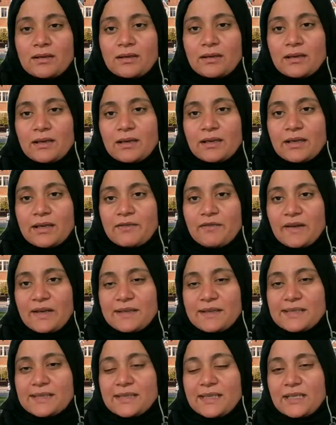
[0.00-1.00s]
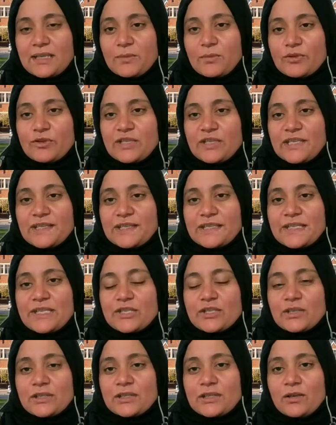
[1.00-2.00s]
If I see the
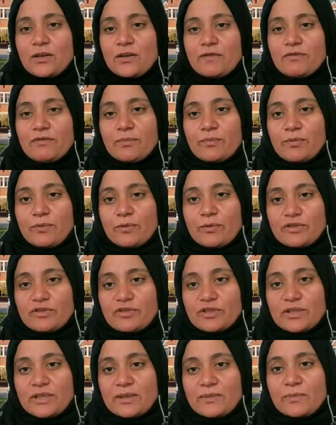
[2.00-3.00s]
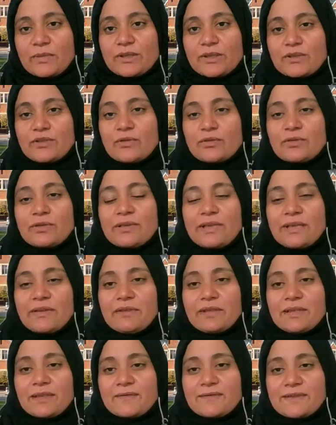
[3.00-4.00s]
potential of a project but don't have
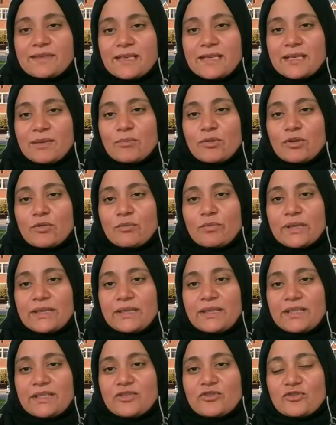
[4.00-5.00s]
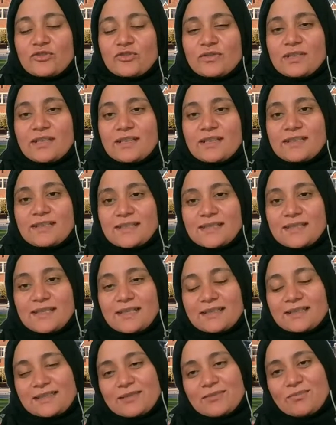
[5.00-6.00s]
enough time or money, should I
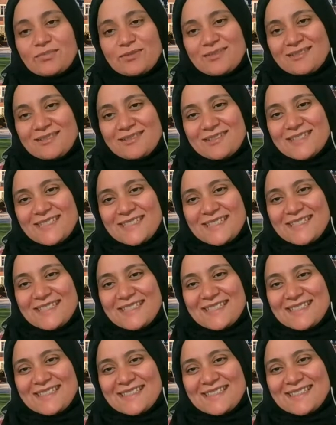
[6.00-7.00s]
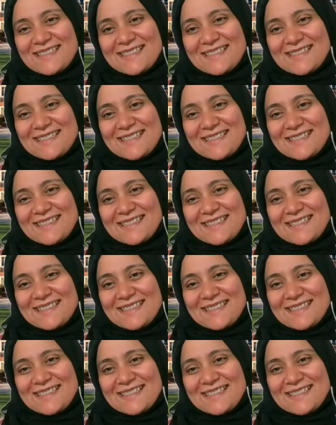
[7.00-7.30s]
start the project?